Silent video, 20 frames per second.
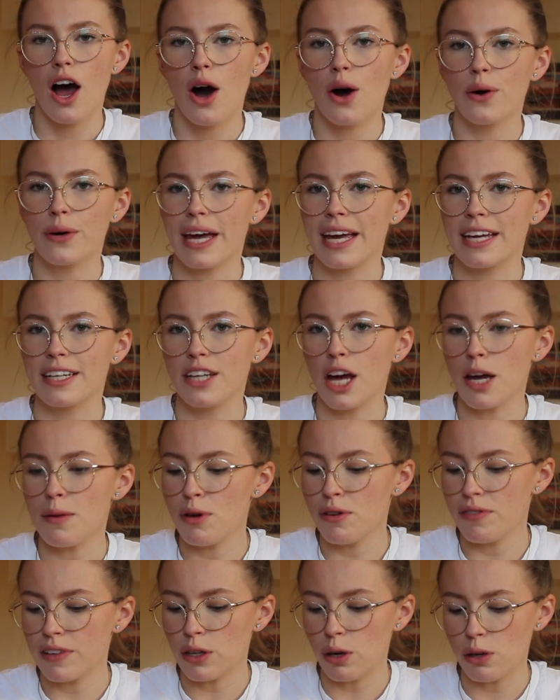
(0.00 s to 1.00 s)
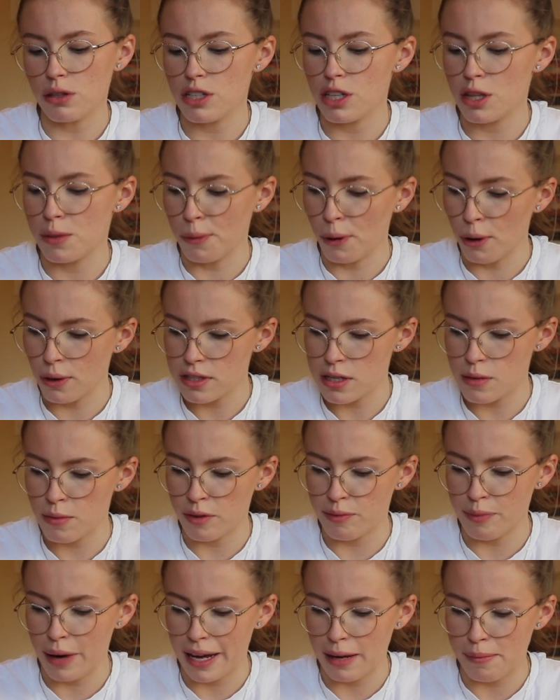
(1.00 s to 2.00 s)
Okay, now moving on to the bottom
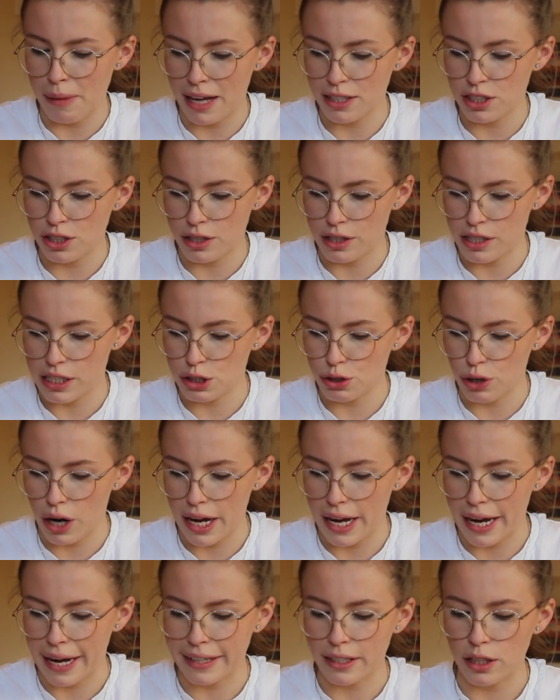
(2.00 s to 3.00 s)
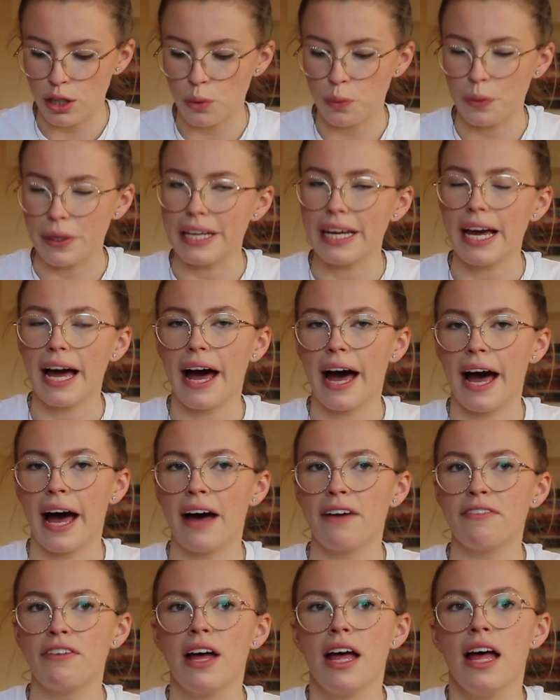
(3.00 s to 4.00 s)
of my imaginary triangle, we
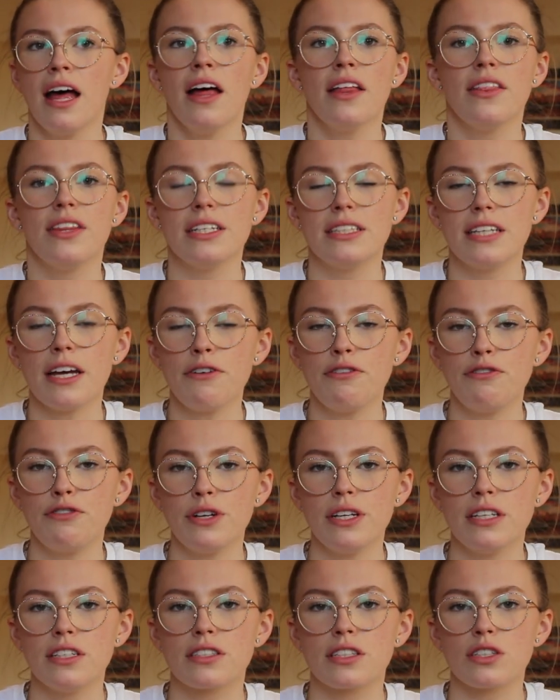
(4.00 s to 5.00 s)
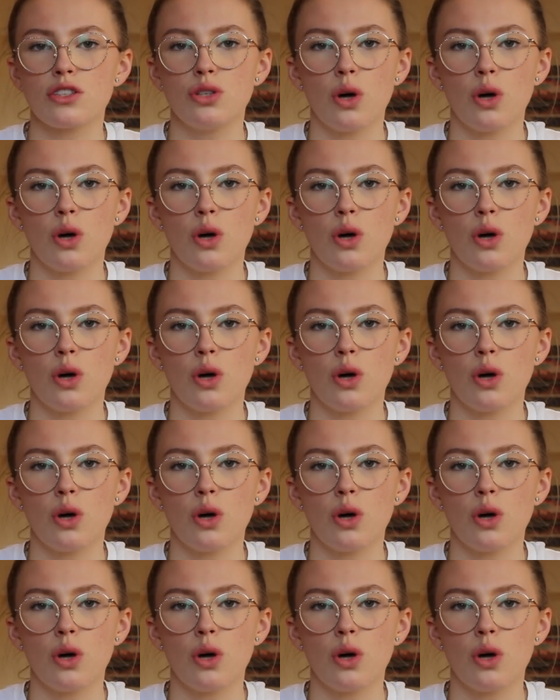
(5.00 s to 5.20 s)
have the different